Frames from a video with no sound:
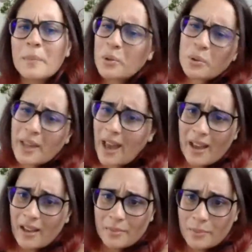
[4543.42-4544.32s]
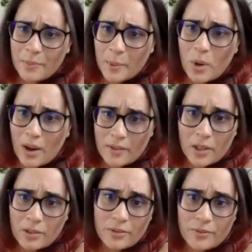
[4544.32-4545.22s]
um, or or people who
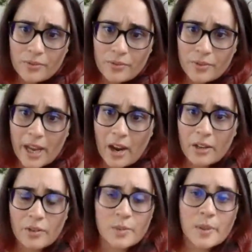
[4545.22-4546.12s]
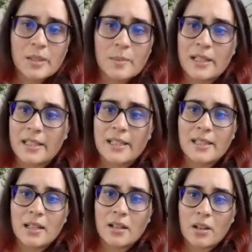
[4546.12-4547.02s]
care, people who have a lot of
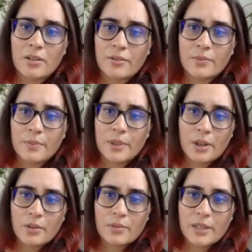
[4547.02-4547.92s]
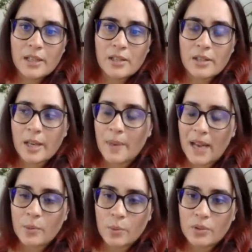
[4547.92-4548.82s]
caring responsibilities and a lot of you know
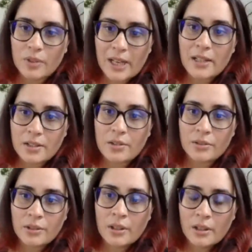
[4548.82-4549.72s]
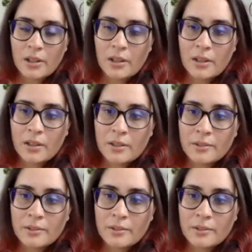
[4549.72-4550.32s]
things on their plate will relate to.